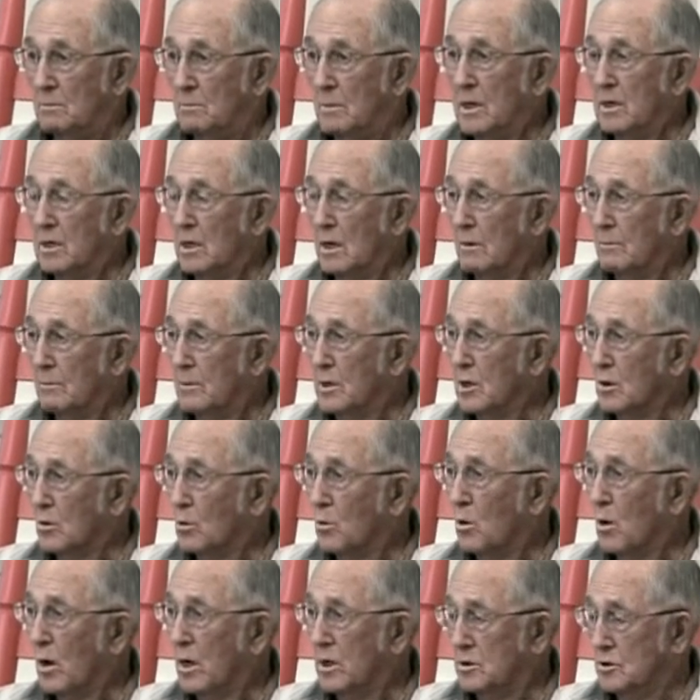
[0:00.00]
may not be
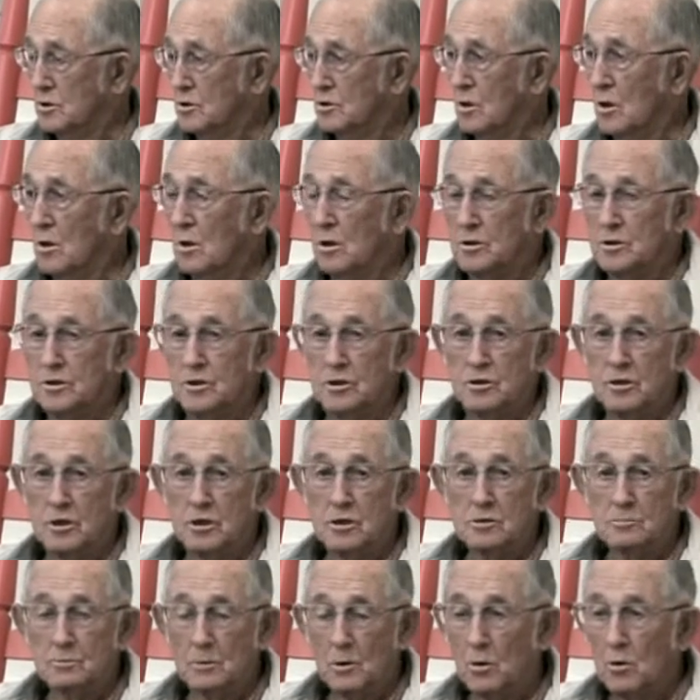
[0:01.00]
quite as large as
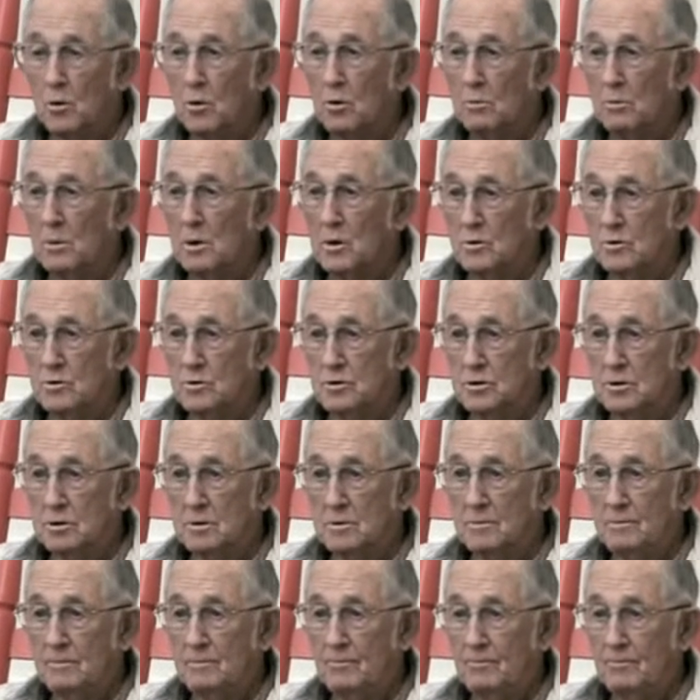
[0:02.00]
this, but almost.